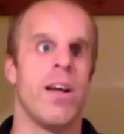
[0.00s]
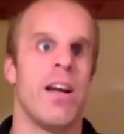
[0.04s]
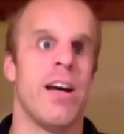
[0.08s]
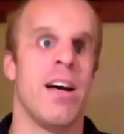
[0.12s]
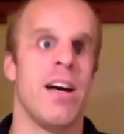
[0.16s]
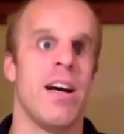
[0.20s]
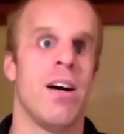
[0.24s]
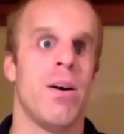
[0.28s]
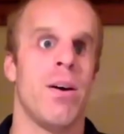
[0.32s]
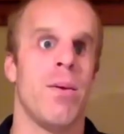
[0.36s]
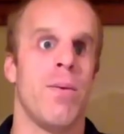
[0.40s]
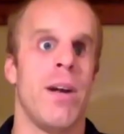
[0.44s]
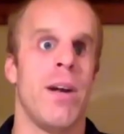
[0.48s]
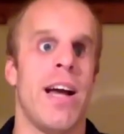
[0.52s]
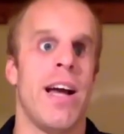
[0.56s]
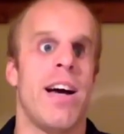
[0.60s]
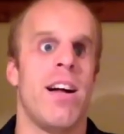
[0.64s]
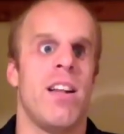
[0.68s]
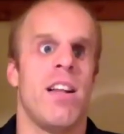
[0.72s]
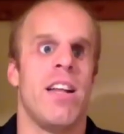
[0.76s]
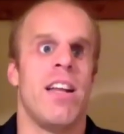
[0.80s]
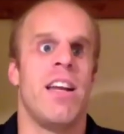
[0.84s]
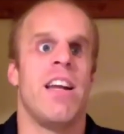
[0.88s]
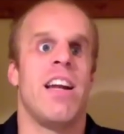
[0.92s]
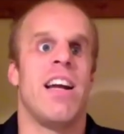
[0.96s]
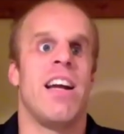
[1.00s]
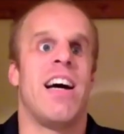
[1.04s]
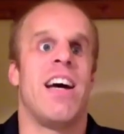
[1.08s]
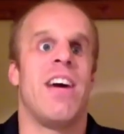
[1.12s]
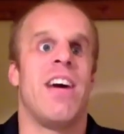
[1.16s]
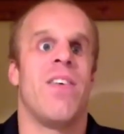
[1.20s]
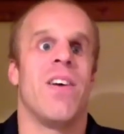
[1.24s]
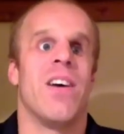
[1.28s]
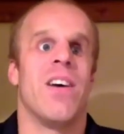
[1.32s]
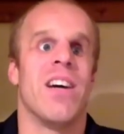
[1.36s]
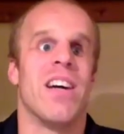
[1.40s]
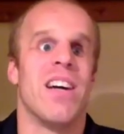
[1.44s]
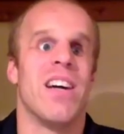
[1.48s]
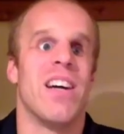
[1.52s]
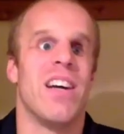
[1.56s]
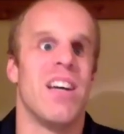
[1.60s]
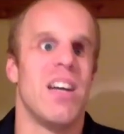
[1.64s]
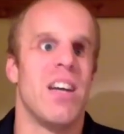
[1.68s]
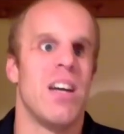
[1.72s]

Alan and I were